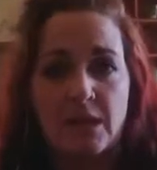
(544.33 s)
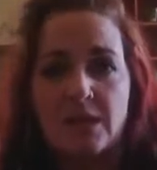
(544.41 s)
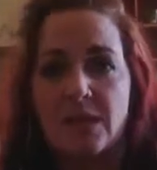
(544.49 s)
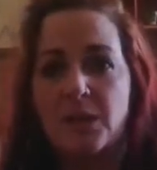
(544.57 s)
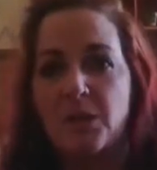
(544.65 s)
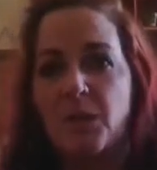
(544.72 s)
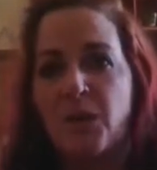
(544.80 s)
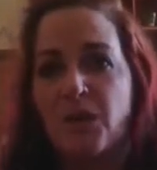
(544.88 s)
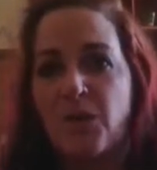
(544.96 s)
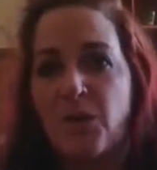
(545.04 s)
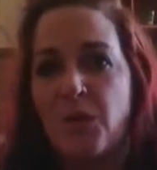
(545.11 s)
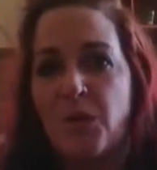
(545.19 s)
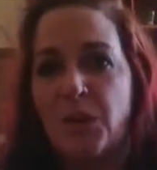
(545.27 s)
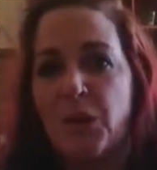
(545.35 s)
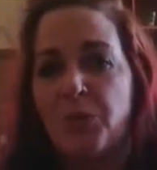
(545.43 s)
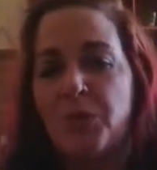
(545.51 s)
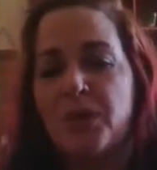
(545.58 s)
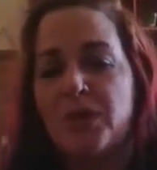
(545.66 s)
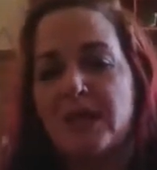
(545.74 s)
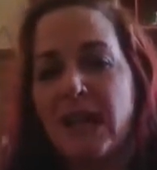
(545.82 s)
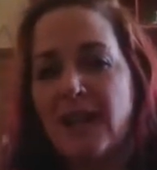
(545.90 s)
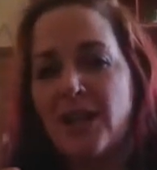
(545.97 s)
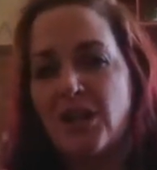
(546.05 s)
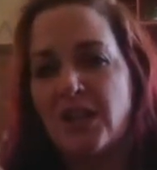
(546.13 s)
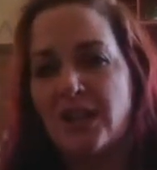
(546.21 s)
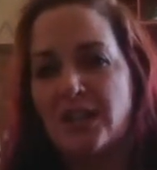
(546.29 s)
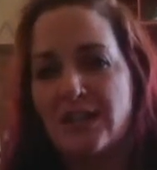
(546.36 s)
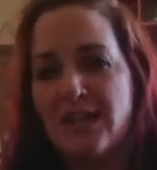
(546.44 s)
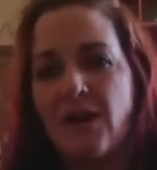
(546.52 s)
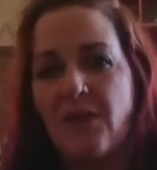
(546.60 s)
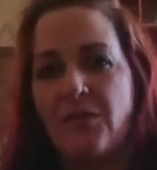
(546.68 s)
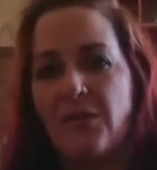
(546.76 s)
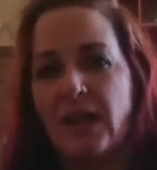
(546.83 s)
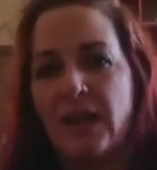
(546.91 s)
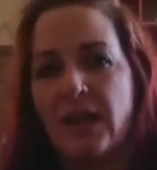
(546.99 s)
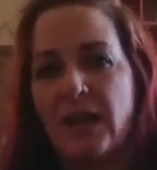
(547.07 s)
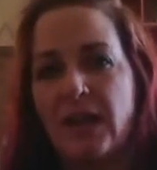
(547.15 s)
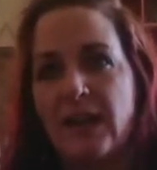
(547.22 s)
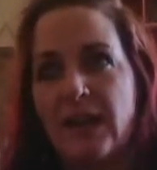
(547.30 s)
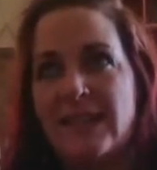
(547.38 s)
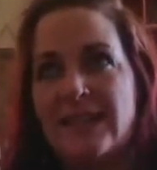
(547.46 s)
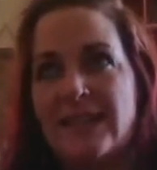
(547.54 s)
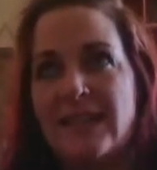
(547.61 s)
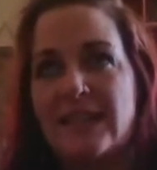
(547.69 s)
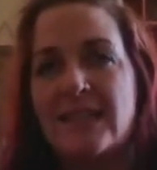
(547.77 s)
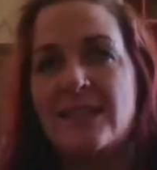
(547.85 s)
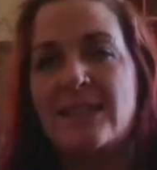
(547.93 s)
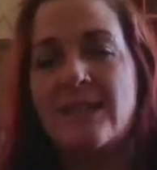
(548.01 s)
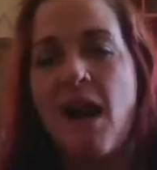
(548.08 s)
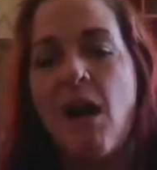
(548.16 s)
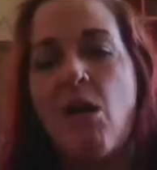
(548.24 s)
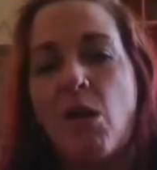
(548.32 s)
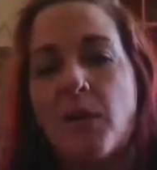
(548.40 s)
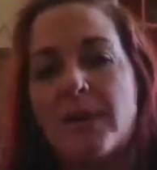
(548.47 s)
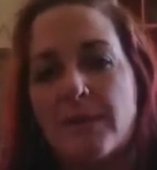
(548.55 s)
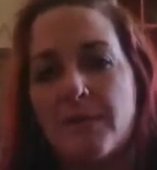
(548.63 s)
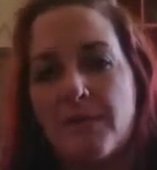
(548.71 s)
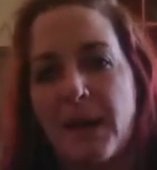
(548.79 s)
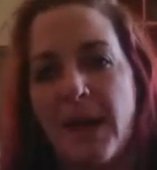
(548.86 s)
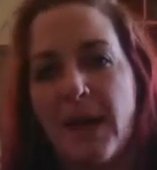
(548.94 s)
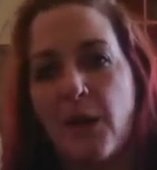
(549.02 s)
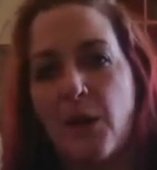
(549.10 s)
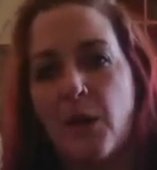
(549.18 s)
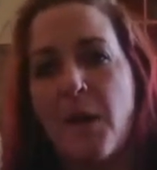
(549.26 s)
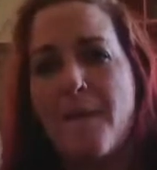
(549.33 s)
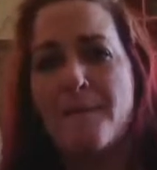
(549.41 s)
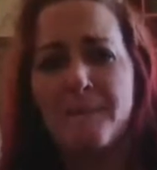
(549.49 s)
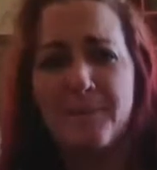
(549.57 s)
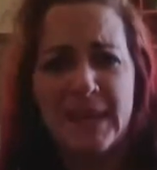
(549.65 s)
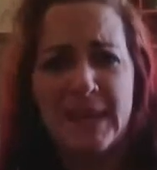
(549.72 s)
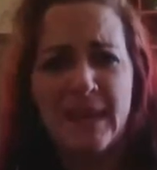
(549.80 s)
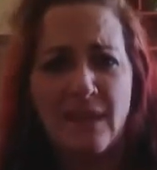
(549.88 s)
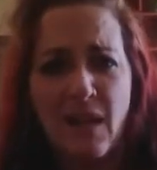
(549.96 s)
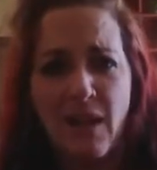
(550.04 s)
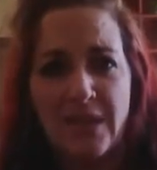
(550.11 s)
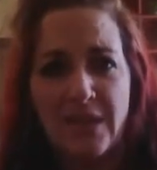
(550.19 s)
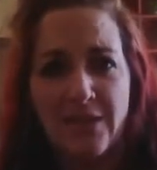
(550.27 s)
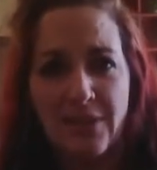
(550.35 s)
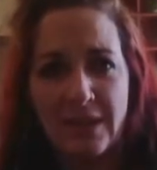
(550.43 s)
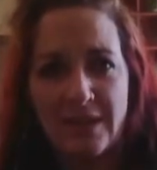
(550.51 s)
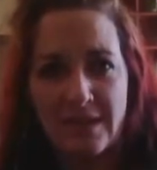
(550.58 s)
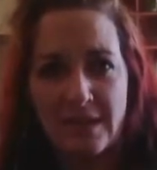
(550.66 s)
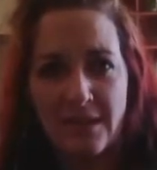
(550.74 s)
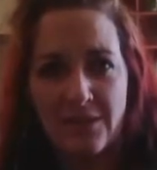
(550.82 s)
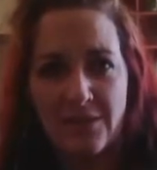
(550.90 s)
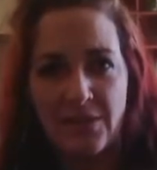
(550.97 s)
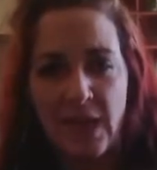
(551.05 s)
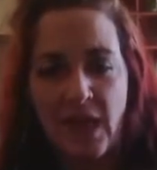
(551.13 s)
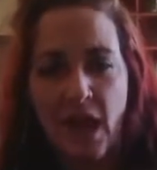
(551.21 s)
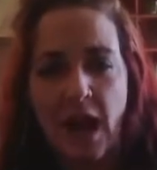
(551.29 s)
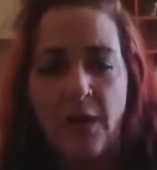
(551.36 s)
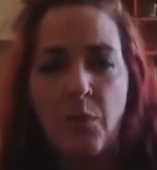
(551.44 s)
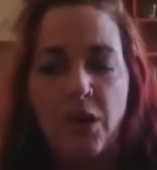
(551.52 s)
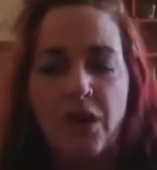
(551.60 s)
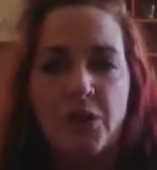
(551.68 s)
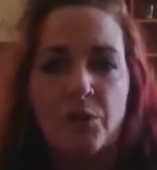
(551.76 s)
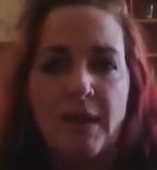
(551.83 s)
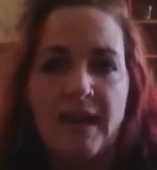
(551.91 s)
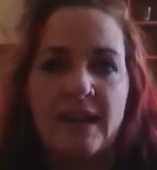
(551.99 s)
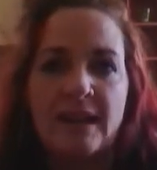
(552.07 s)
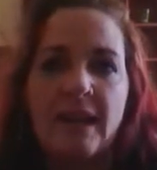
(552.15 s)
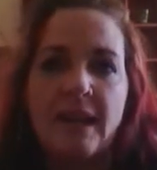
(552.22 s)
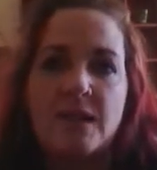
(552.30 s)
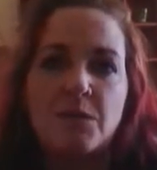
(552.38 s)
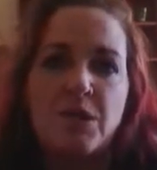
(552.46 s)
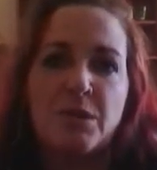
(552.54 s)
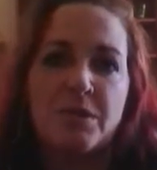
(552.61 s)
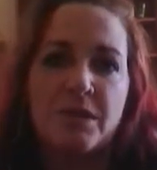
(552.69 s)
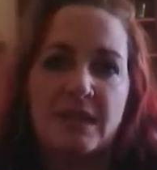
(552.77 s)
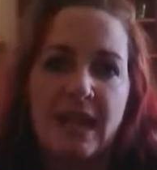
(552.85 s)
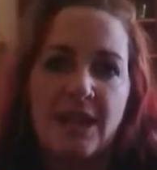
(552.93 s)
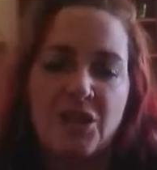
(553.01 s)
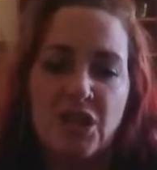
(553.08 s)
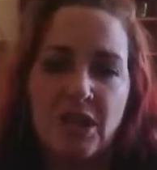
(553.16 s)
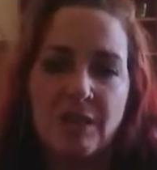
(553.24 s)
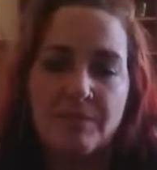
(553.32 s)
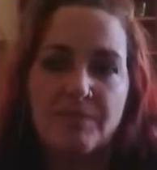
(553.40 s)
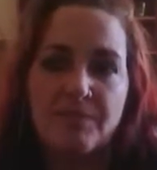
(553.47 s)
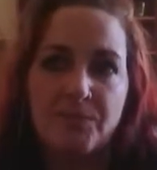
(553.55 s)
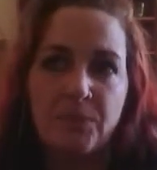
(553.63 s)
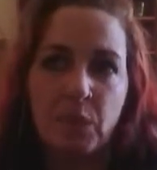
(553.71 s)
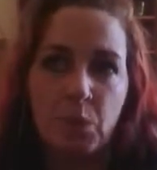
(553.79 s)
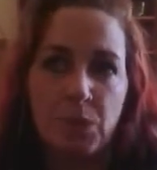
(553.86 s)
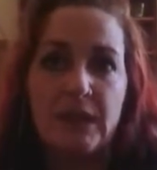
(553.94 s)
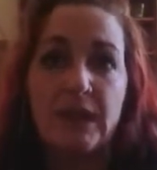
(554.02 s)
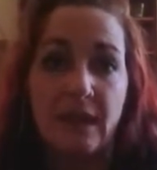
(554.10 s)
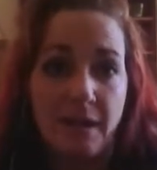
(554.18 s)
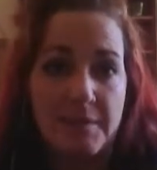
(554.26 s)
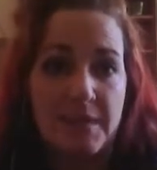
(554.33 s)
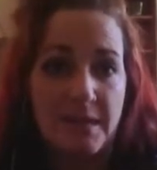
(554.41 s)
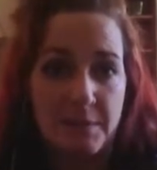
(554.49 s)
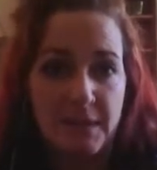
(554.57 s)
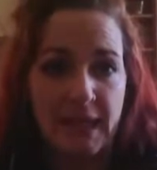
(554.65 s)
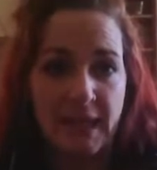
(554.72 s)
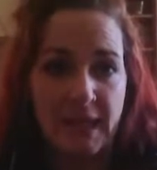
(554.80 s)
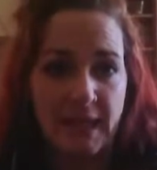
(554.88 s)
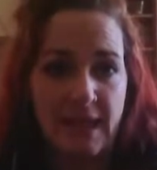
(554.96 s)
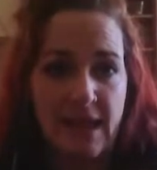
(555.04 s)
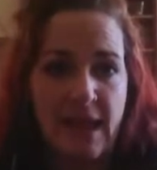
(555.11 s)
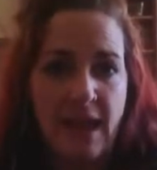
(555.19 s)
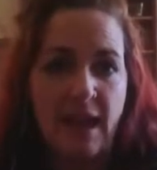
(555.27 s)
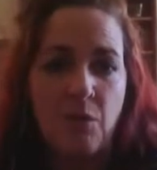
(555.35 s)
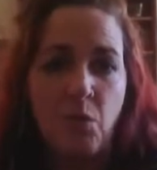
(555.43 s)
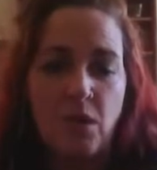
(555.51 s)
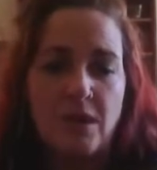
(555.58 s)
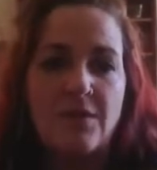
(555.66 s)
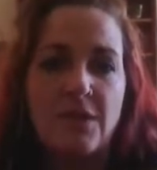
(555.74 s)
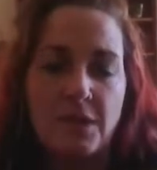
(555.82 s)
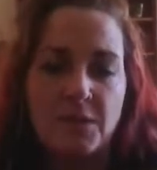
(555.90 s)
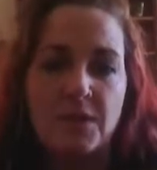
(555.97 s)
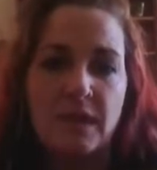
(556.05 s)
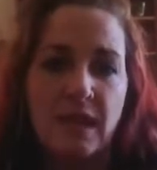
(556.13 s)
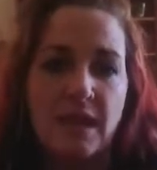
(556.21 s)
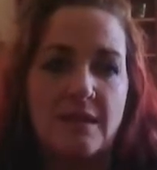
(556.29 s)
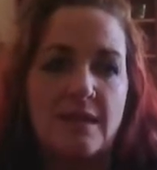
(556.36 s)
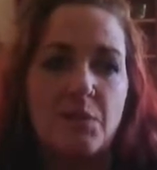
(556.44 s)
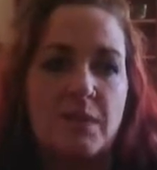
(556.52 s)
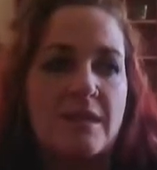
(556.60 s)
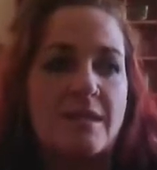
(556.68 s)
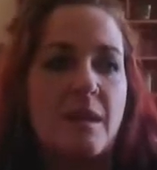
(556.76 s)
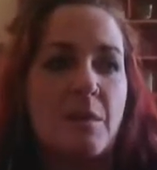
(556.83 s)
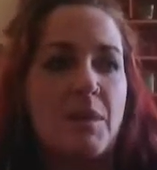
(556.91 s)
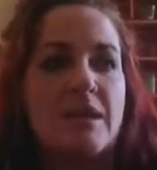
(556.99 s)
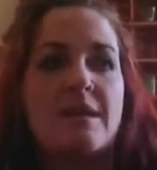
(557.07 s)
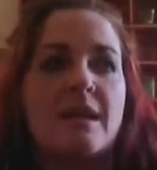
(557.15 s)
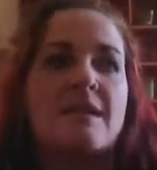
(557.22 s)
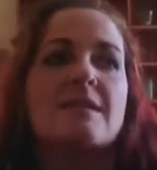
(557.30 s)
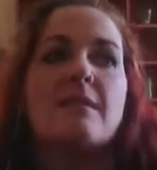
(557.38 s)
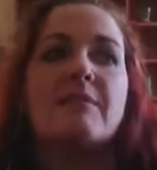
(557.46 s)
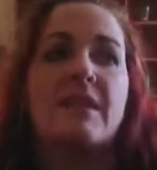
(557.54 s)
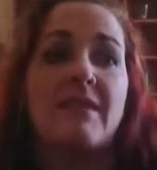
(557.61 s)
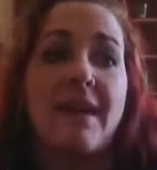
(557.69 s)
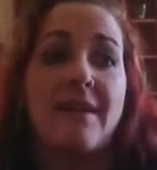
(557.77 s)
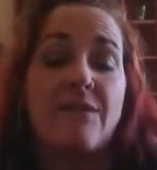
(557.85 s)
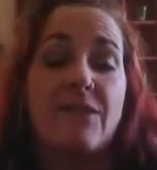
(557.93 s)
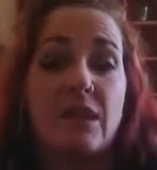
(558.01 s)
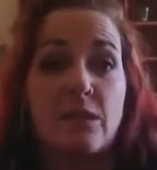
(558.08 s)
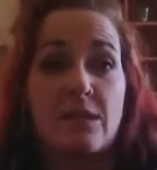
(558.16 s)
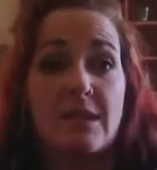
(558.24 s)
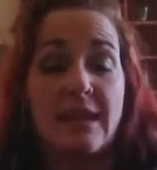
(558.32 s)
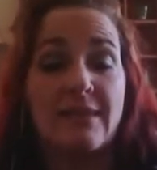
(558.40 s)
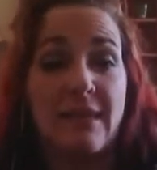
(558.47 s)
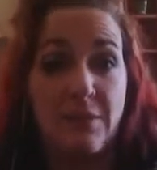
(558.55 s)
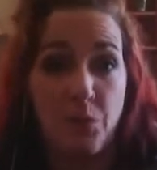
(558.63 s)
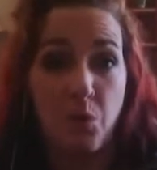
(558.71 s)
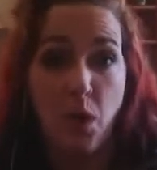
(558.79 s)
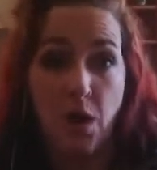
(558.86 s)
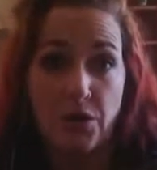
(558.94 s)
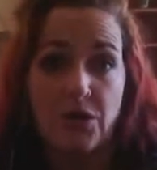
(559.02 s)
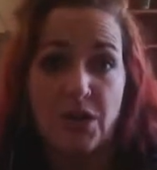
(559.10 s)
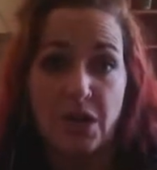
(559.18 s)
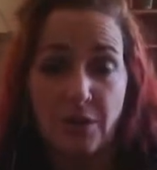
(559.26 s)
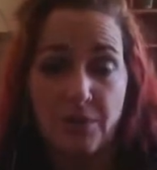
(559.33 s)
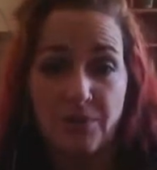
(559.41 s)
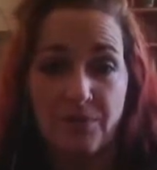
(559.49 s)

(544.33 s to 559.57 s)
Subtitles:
So, protection itself, it's not always about being on the defensive. I want you to recognize when your protection really comes into play. And one of those things is when someone does something that feels like they've wronged you.